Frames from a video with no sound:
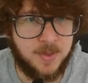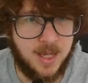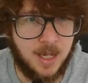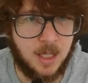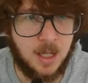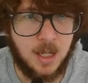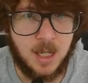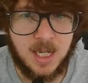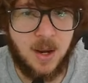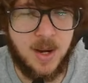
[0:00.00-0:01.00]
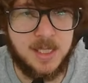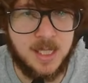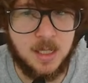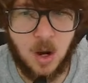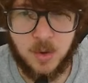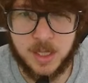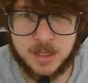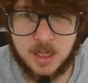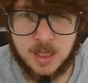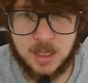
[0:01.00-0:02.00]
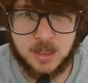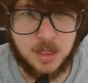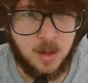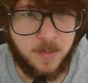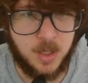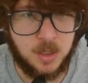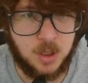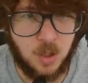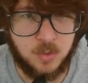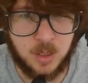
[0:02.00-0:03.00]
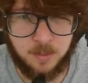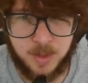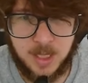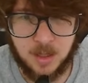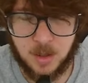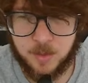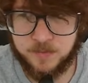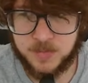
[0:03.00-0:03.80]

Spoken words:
thing. Now I did notice some don't appear.